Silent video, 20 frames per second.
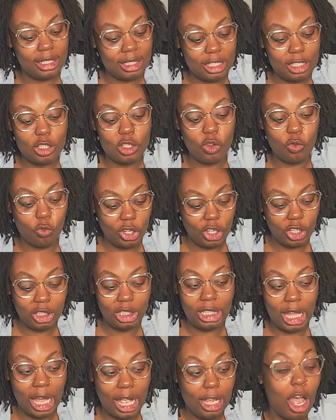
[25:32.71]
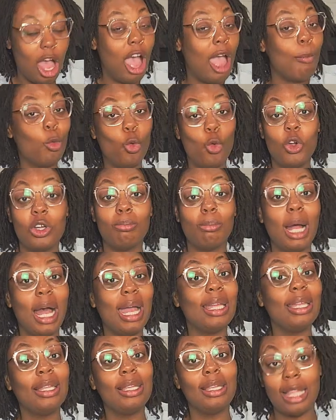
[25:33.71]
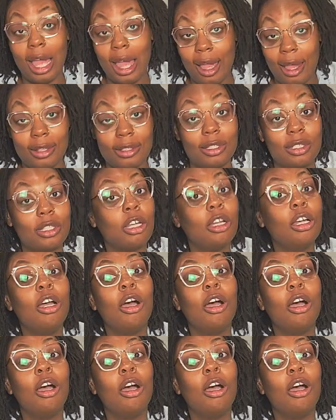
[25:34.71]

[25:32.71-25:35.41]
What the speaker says: is really like I'm on my last